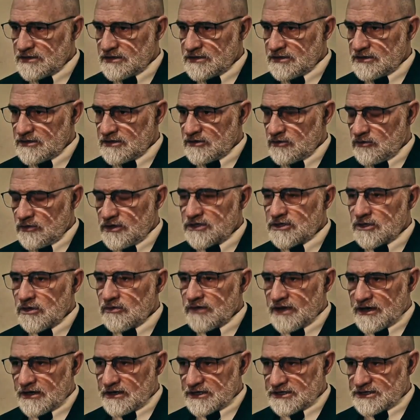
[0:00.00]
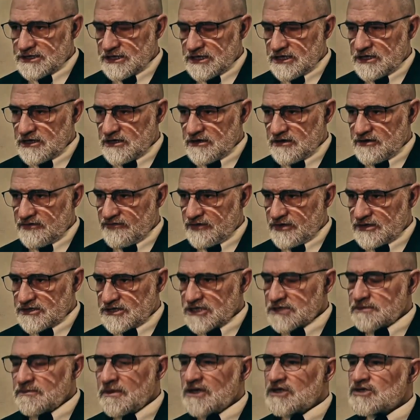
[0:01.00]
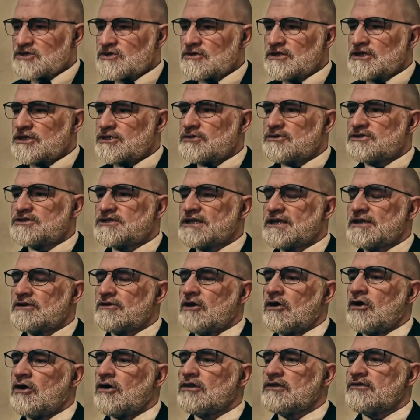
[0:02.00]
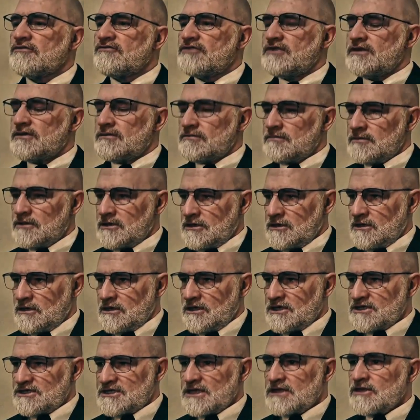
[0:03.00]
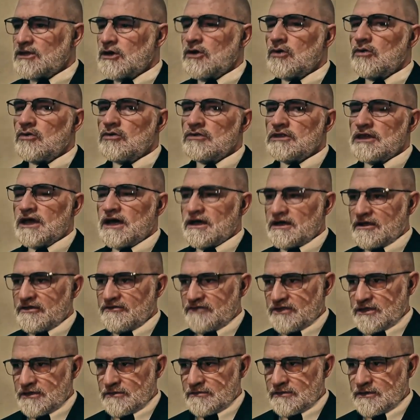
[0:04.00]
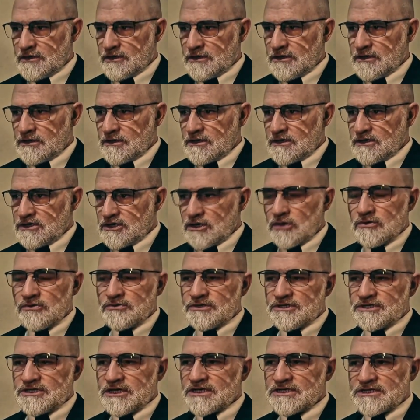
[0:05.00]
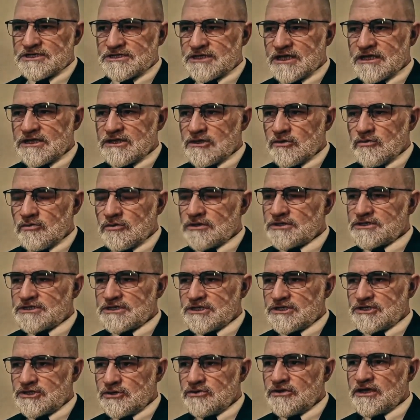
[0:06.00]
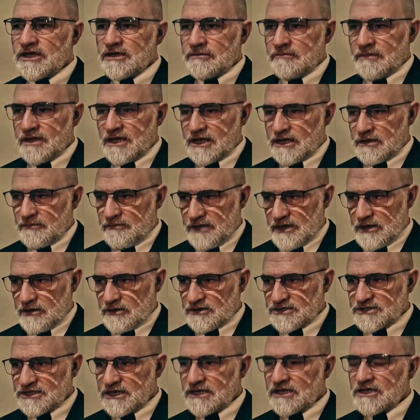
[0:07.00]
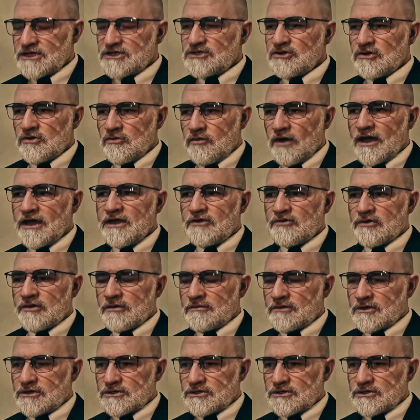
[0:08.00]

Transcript: We know how to take care of it. Just make sure that you send all of them. Send the whole lot of them. Don't just send the ones that you get mad about. Send us your white criminals